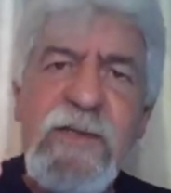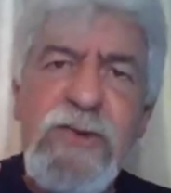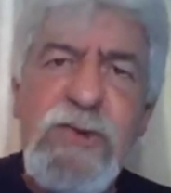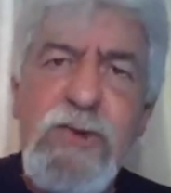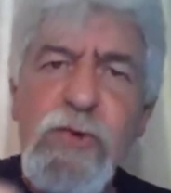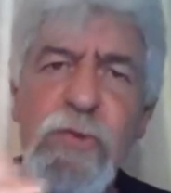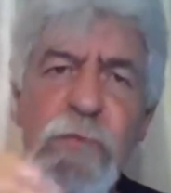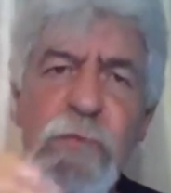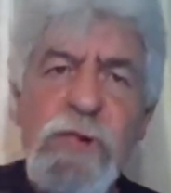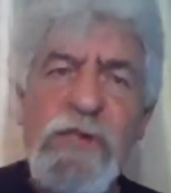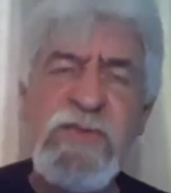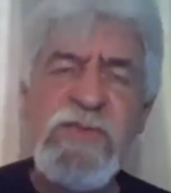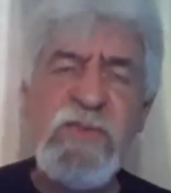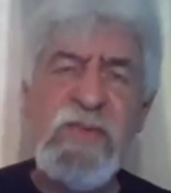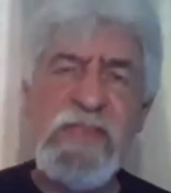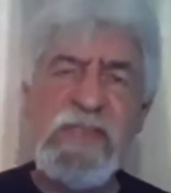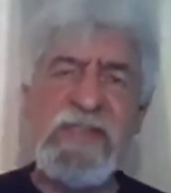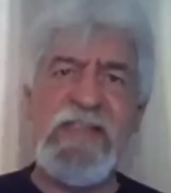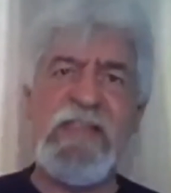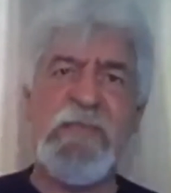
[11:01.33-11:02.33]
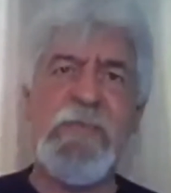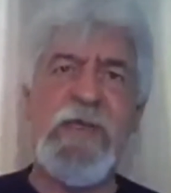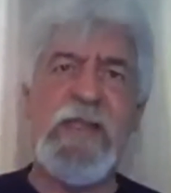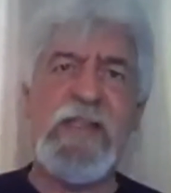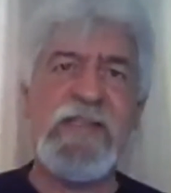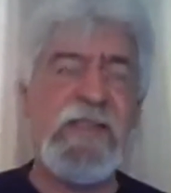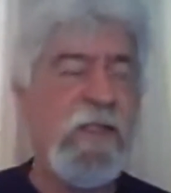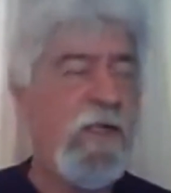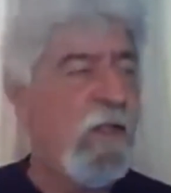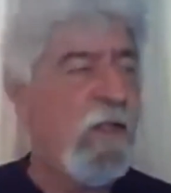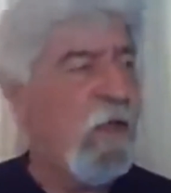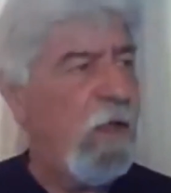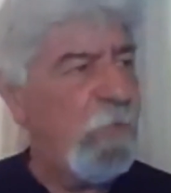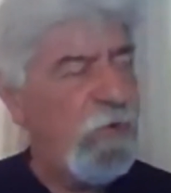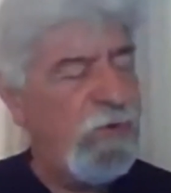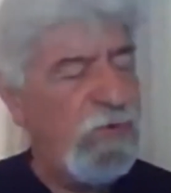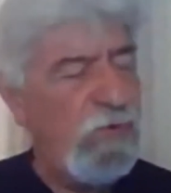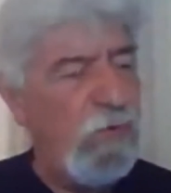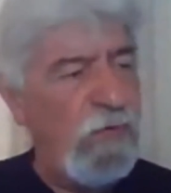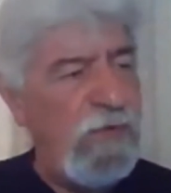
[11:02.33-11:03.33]
2 minute wrestling match. I'm
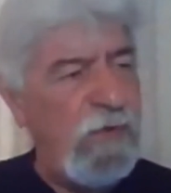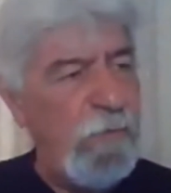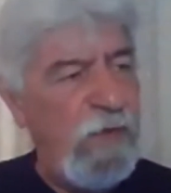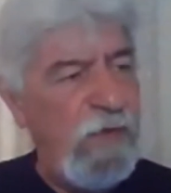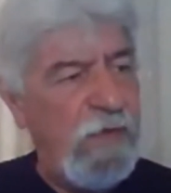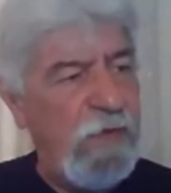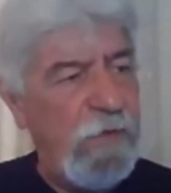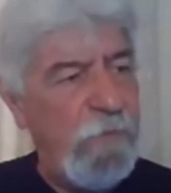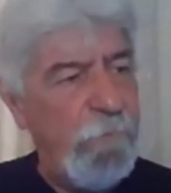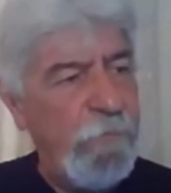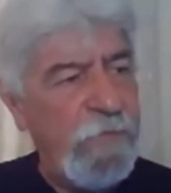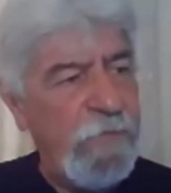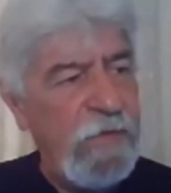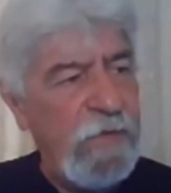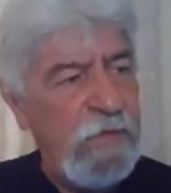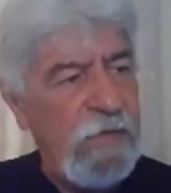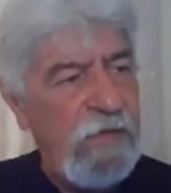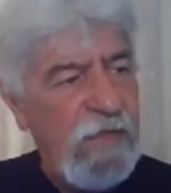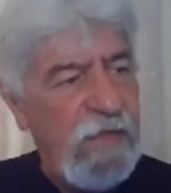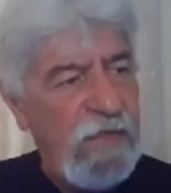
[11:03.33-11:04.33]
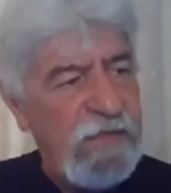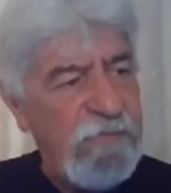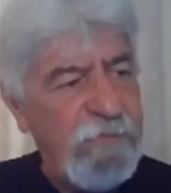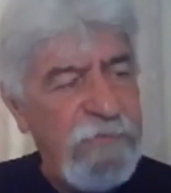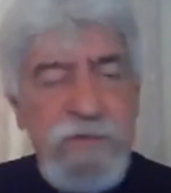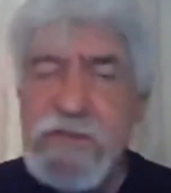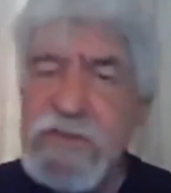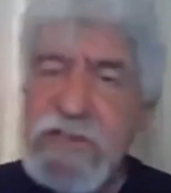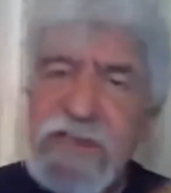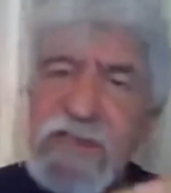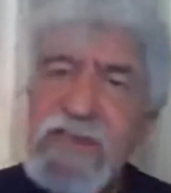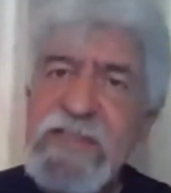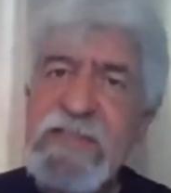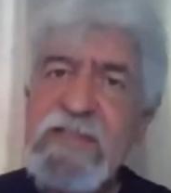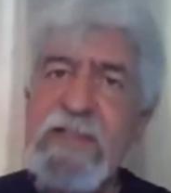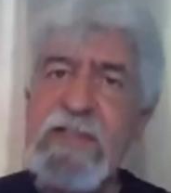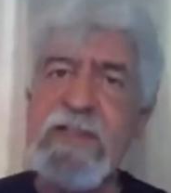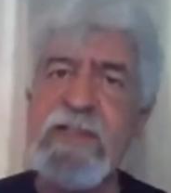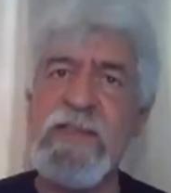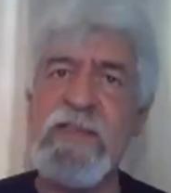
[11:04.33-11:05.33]
not talking about a 30
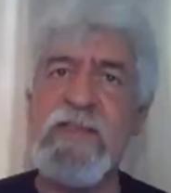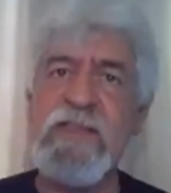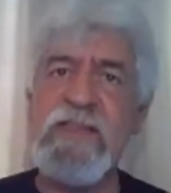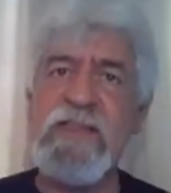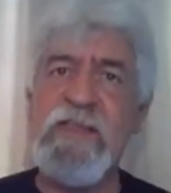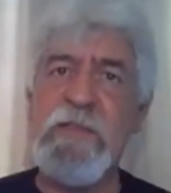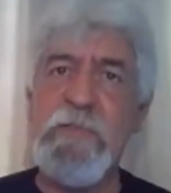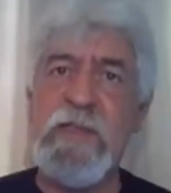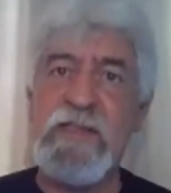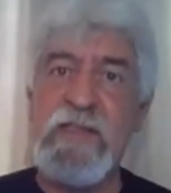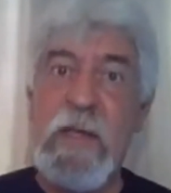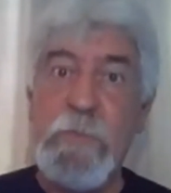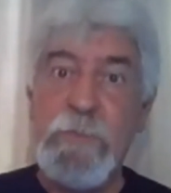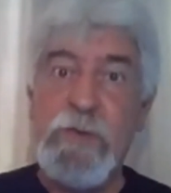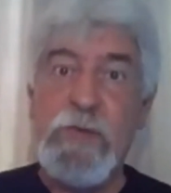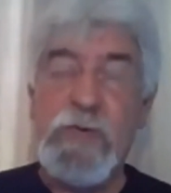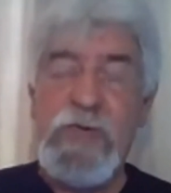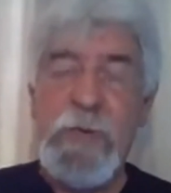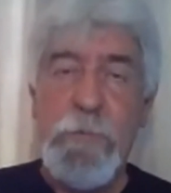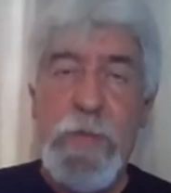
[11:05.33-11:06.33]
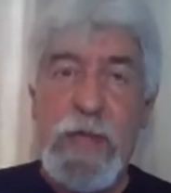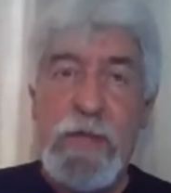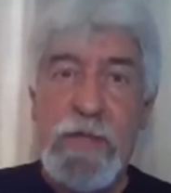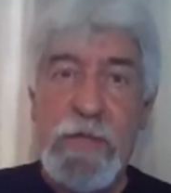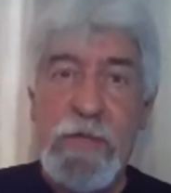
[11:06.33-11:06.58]
seconds wrestling match. I'm talking about